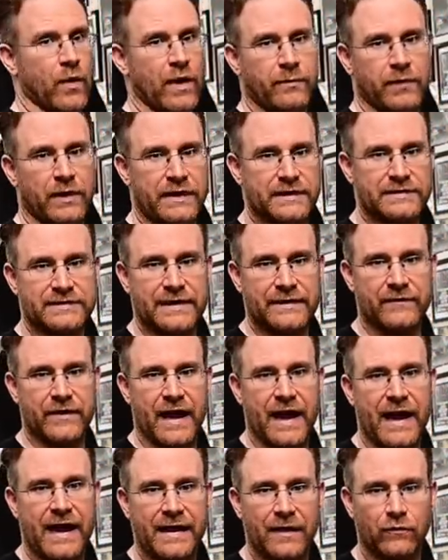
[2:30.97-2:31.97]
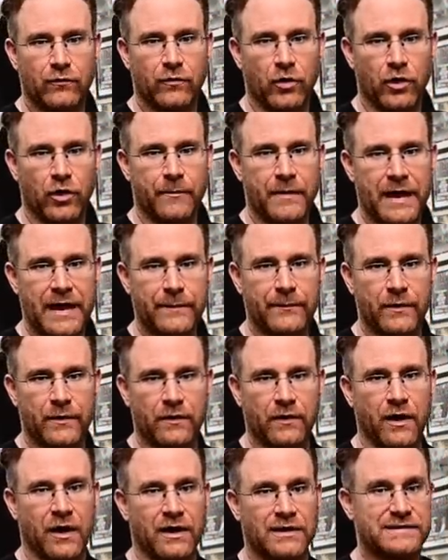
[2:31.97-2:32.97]
place to even hang a roll of
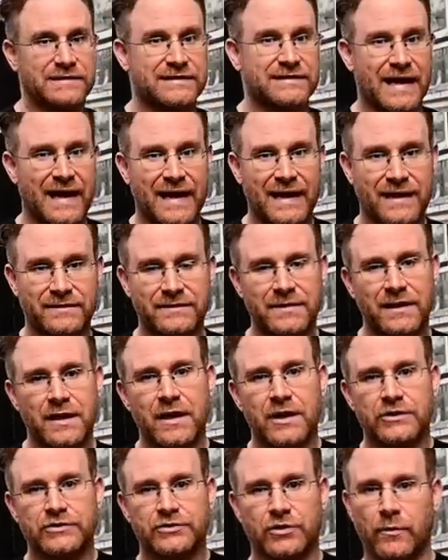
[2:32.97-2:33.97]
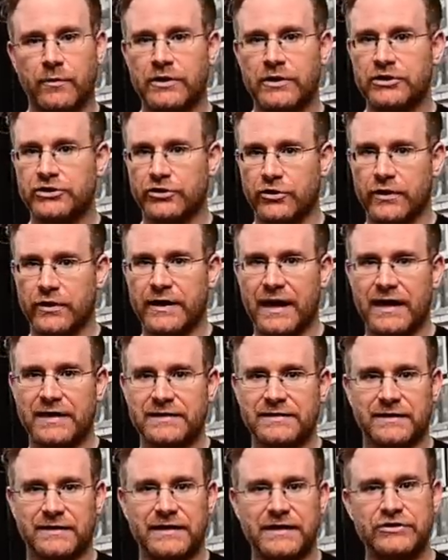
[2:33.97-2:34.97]
paper on stands. So I'm going to show you
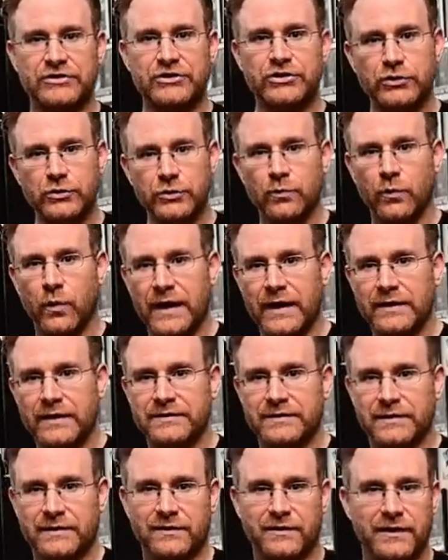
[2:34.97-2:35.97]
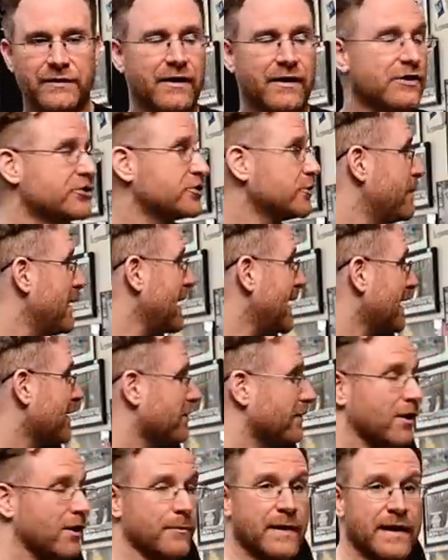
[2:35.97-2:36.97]
guys at least two ways to clear out your
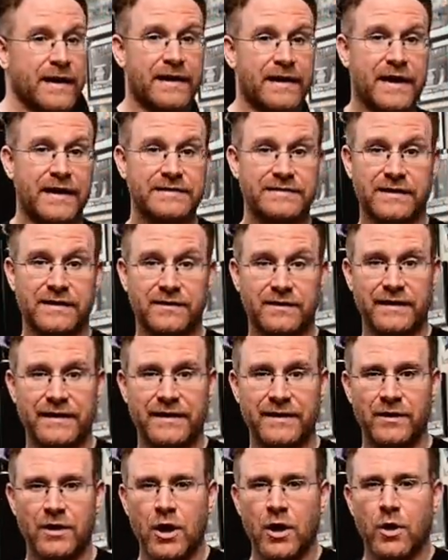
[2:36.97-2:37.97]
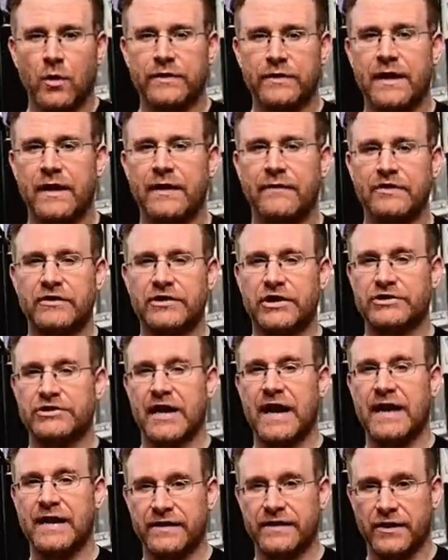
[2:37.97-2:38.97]
background, make it nice and clean without having to touch
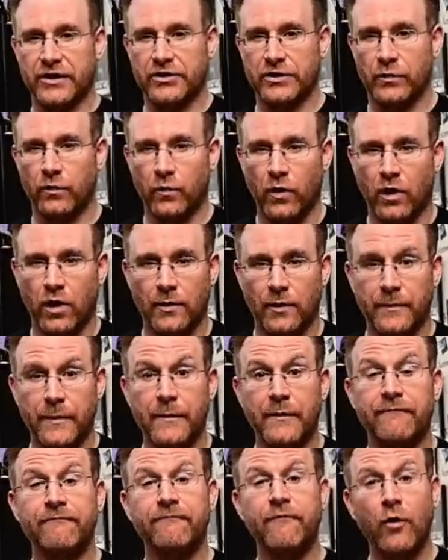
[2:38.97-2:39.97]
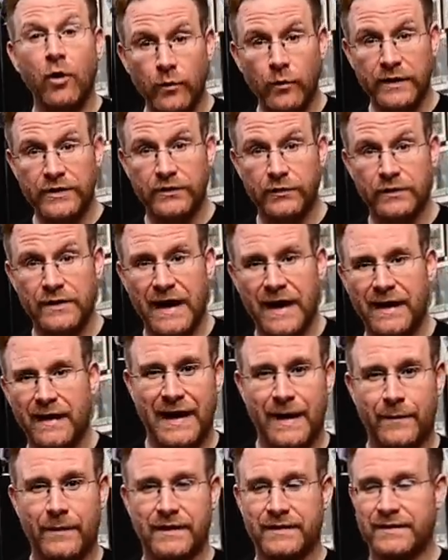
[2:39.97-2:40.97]
anything on your wall. But before we do that,
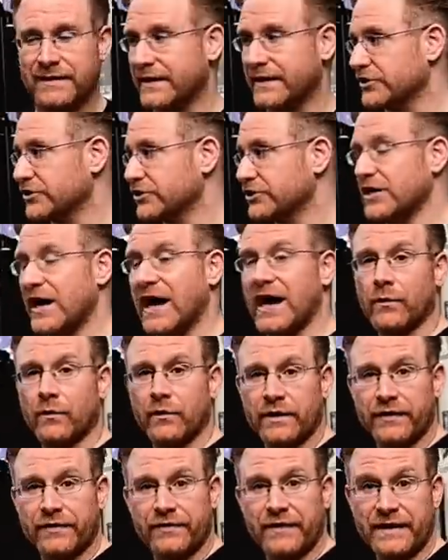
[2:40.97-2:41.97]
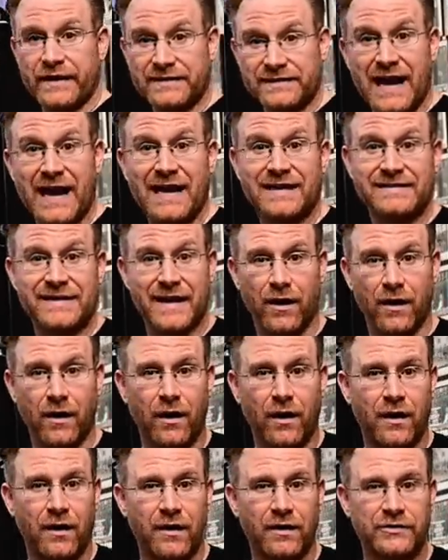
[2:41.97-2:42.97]
how about I take a shot with things as they
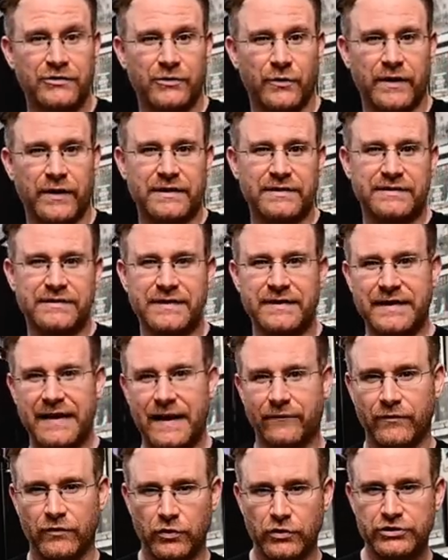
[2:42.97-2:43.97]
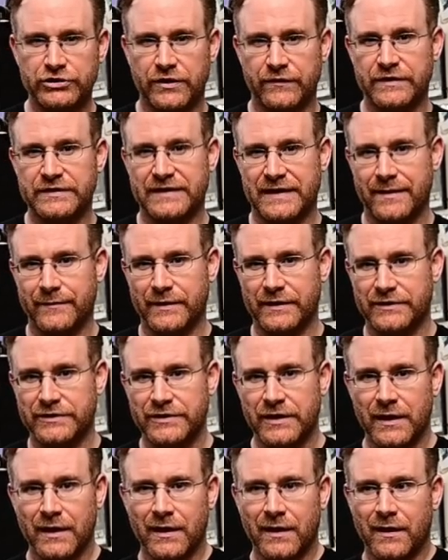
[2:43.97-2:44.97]
are, so we can see the evolution of this
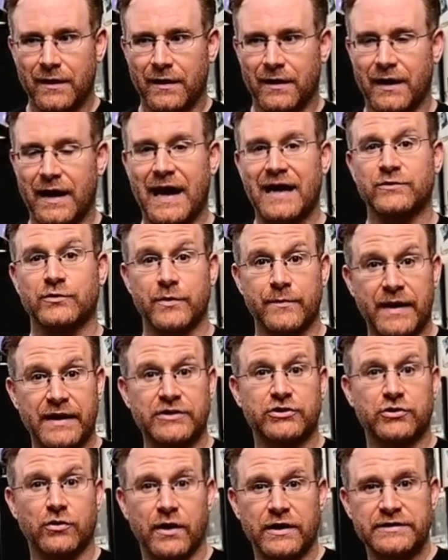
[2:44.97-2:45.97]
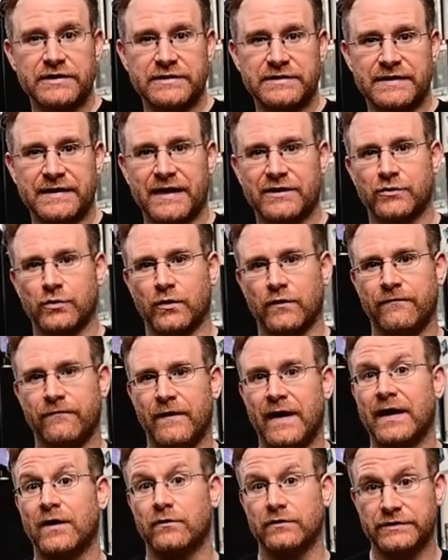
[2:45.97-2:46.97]
image as we make choices to get to a
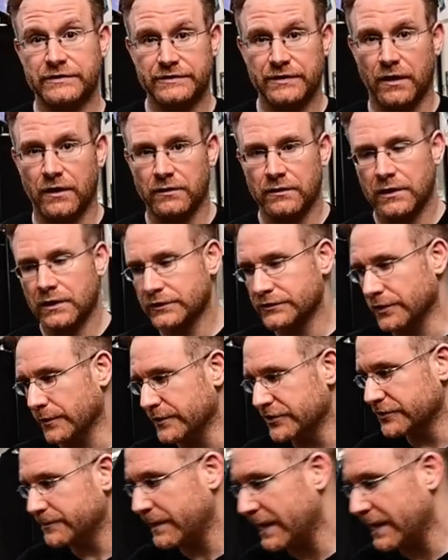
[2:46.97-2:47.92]
final result. So let me just